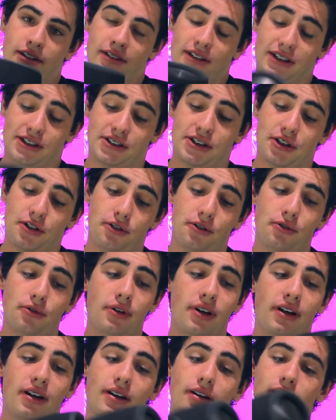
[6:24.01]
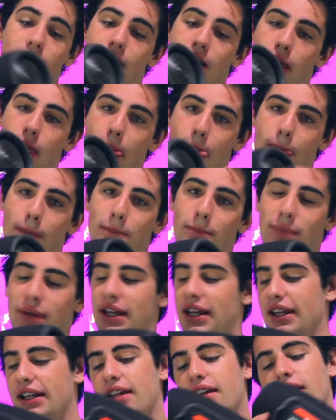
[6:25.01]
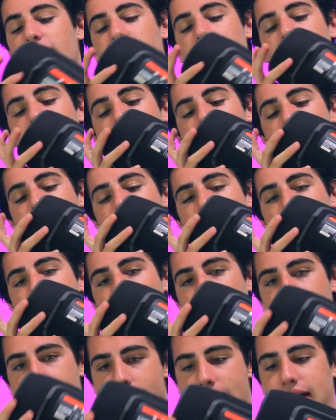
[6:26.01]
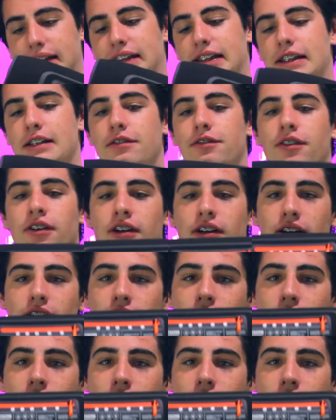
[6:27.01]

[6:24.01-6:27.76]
The two big, massive,